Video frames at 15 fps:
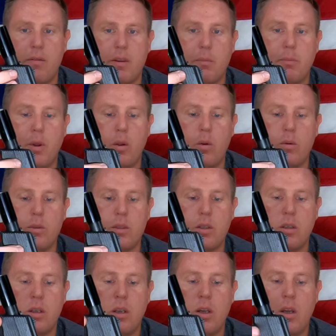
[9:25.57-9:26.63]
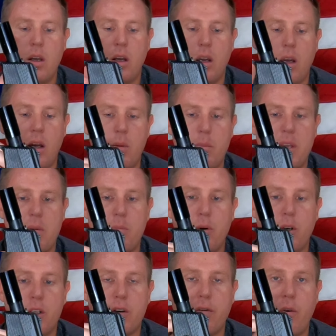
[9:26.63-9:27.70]
of the bolt be
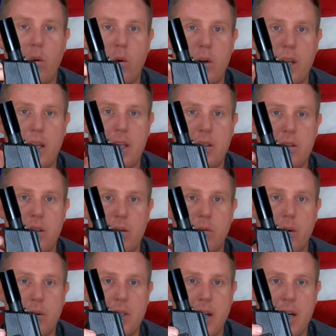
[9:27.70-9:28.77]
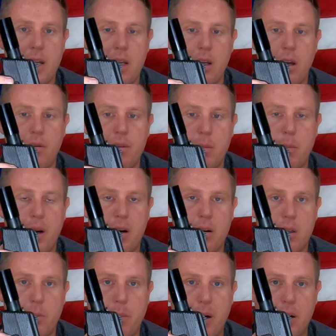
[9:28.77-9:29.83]
pushed forward into the rotating of the
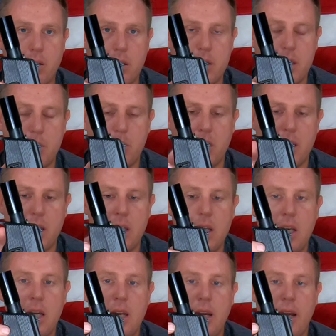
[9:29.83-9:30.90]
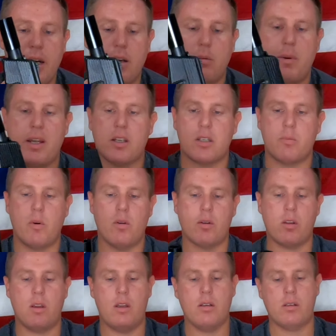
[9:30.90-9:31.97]
barrel assembly, and it'll make a small
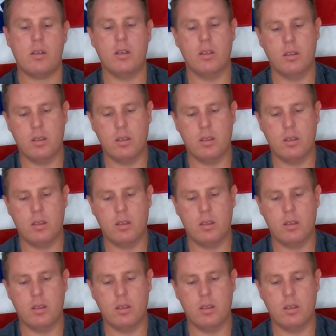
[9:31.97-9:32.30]
clunk.